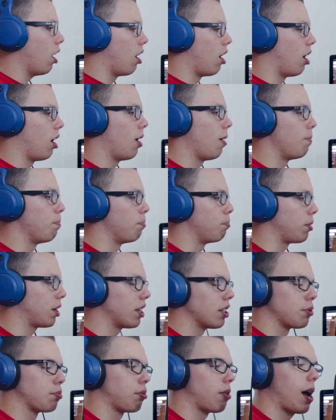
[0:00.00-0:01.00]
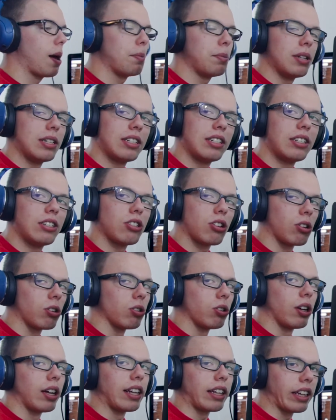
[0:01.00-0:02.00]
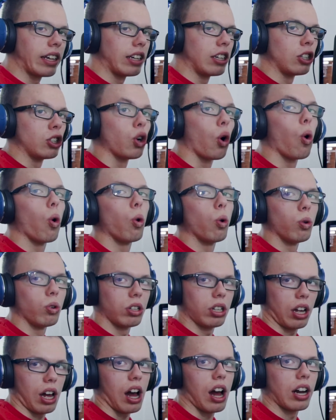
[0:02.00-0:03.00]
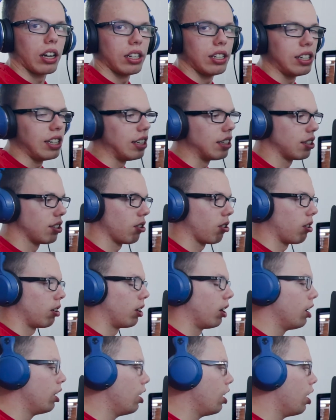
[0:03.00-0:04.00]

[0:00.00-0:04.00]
because prime lenses are like gold on a DSLR.